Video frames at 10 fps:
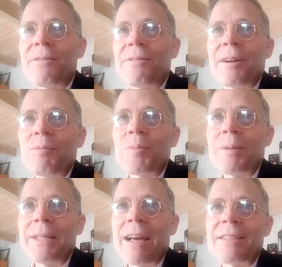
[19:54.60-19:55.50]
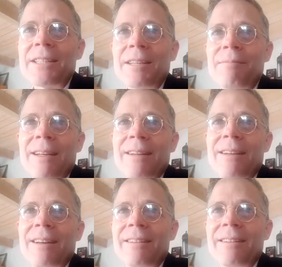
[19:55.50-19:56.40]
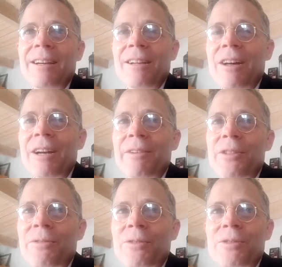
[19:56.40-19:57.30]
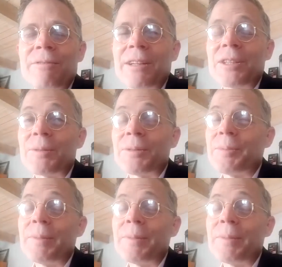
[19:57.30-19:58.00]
uh, more potassium than uh, than a lot of other fruits and vegetables.